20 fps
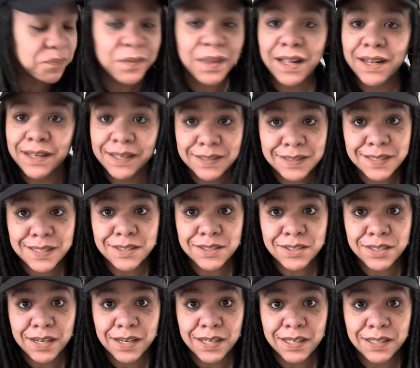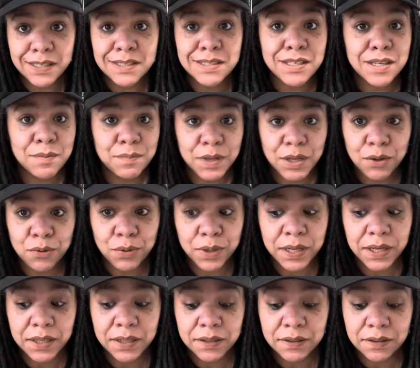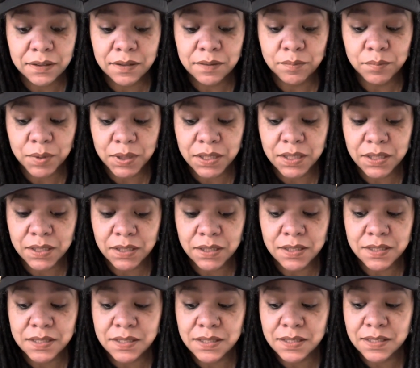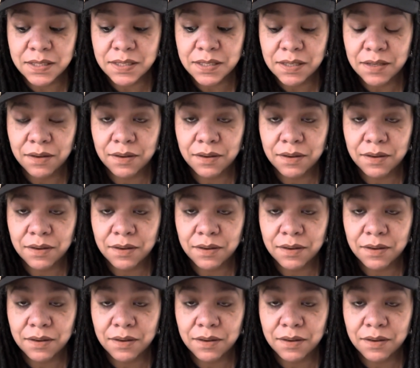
let's get started. It's gonna be quick because